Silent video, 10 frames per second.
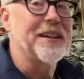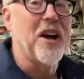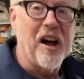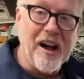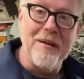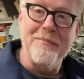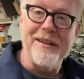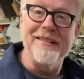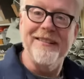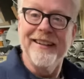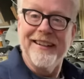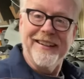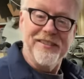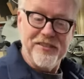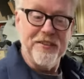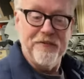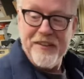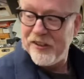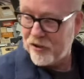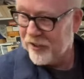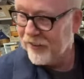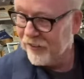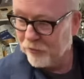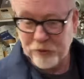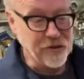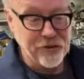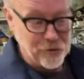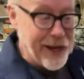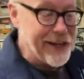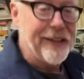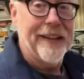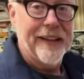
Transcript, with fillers: common divisions, which is great